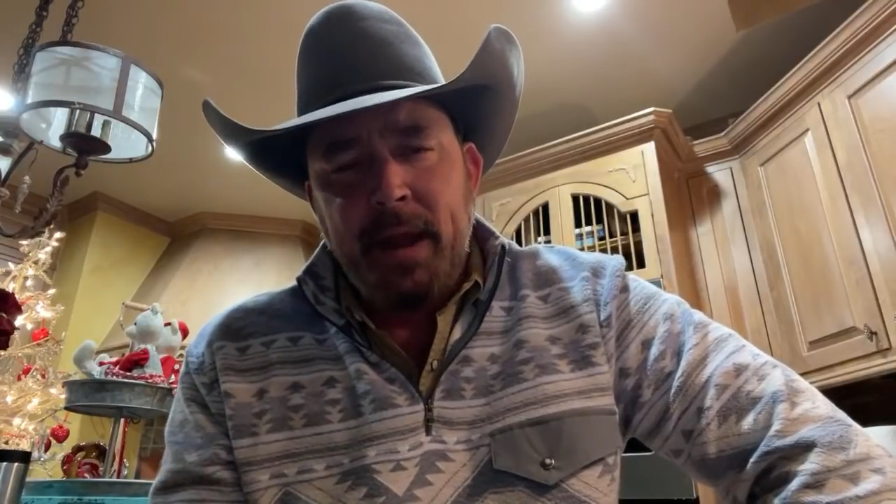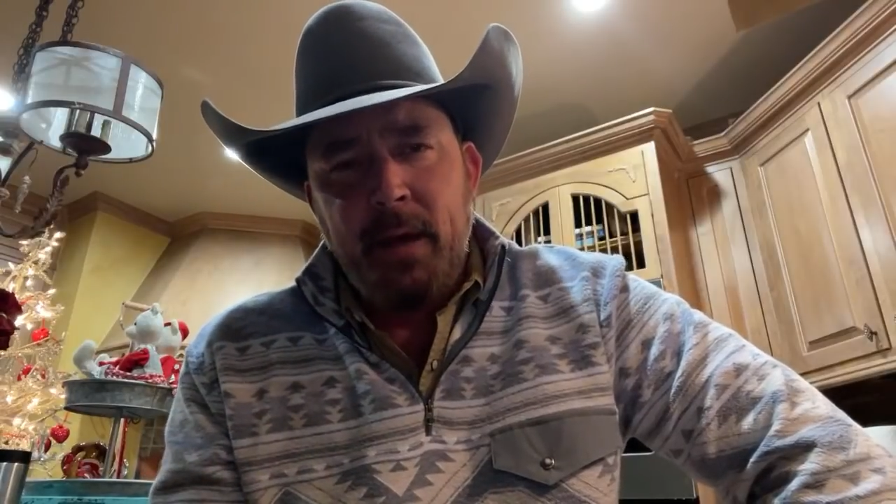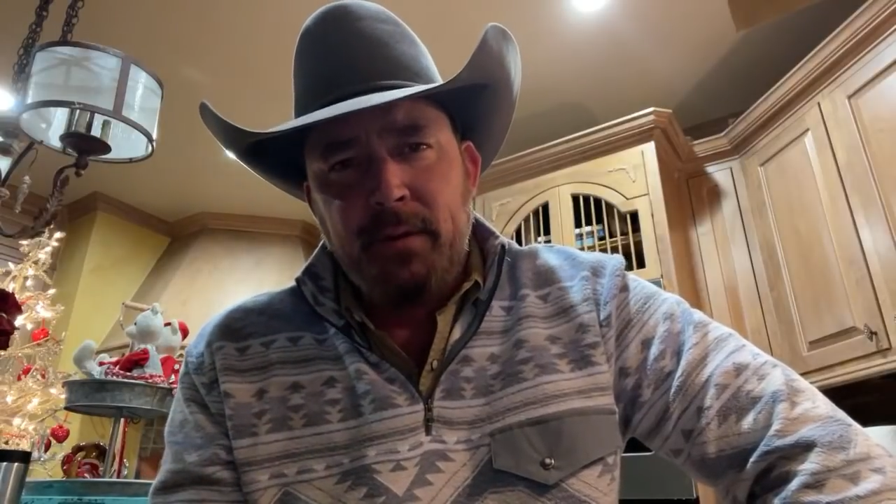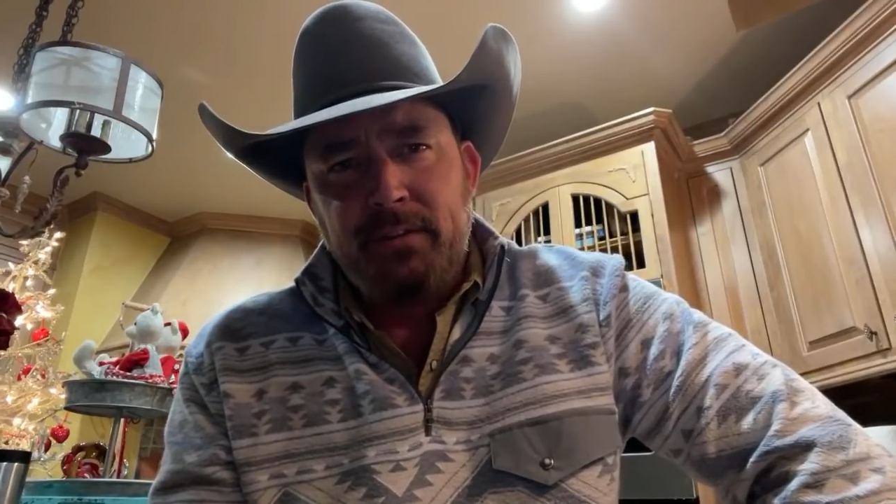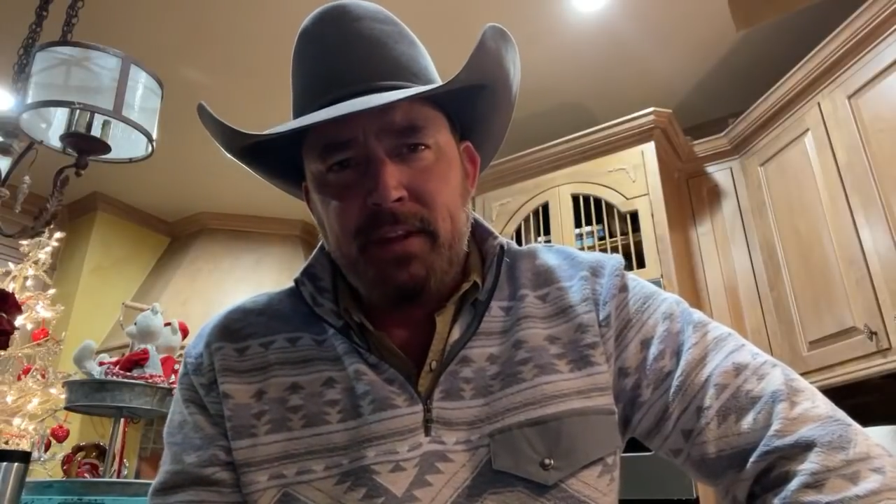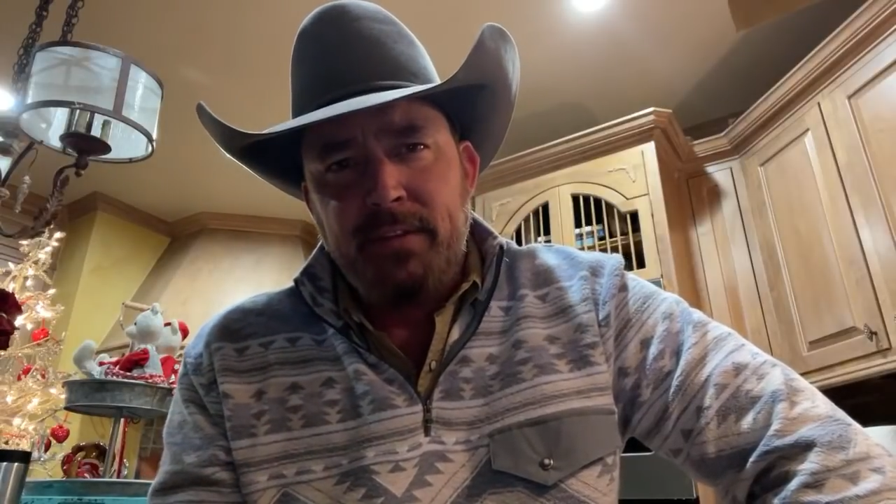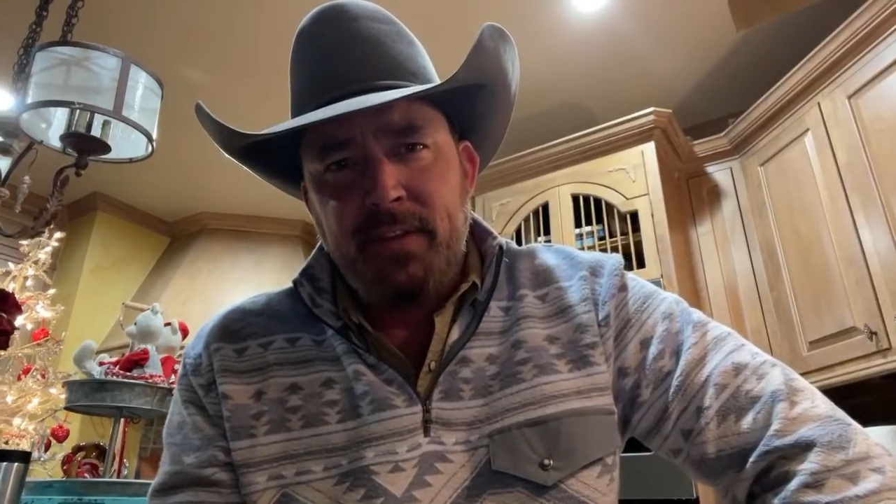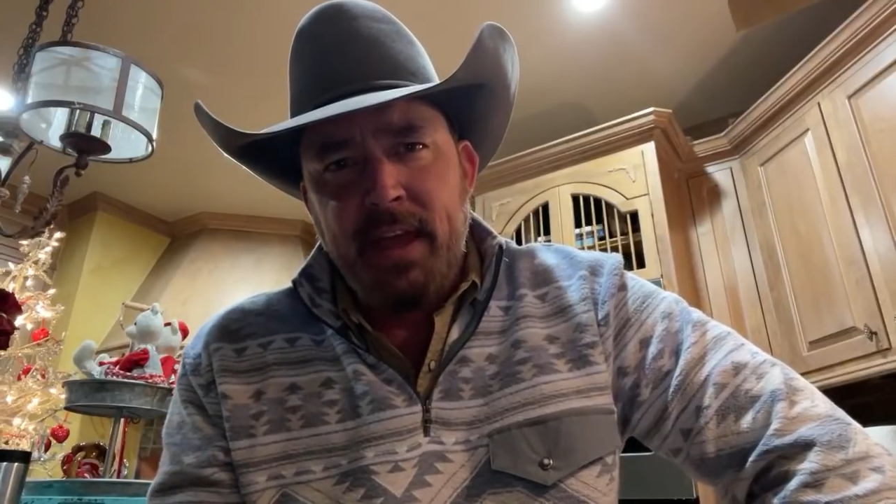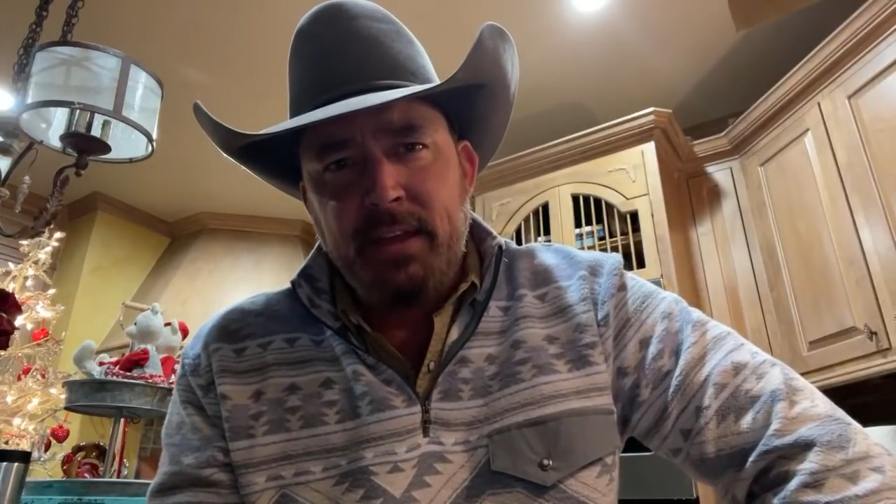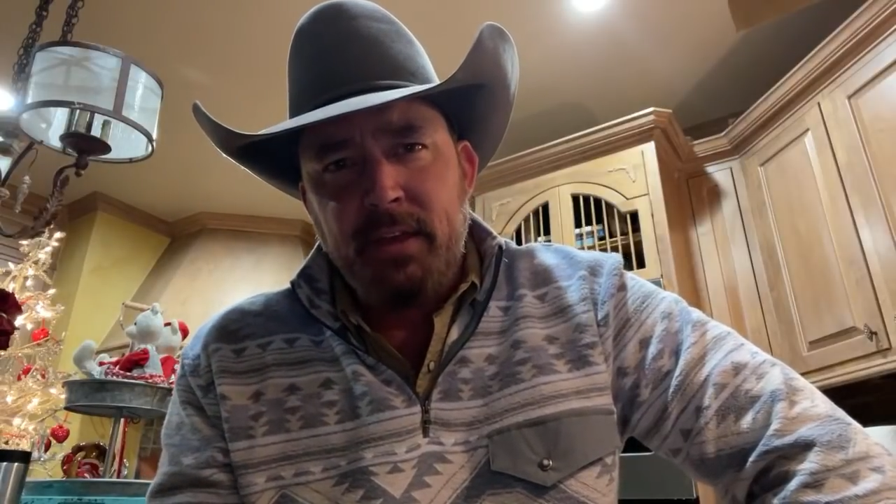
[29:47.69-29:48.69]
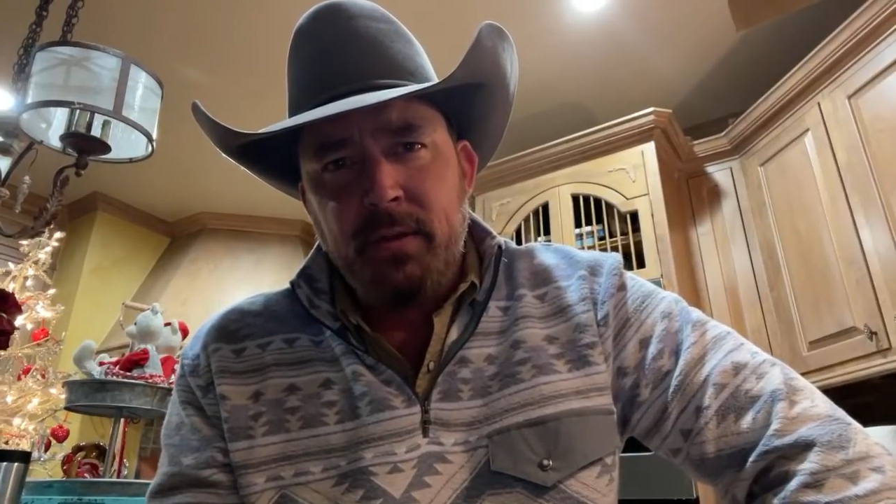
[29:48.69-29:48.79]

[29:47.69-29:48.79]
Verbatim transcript: And I want to say thank